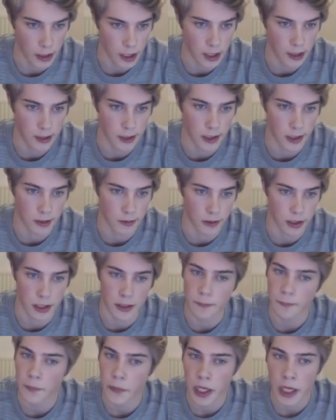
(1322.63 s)
king g3,
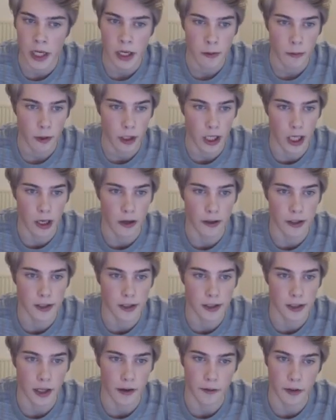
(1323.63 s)
we allow
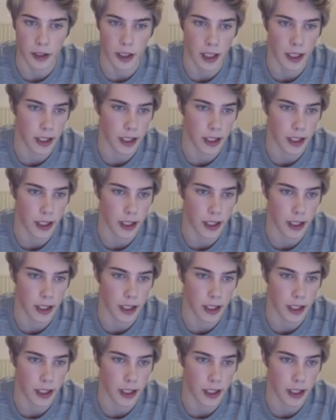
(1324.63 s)
h7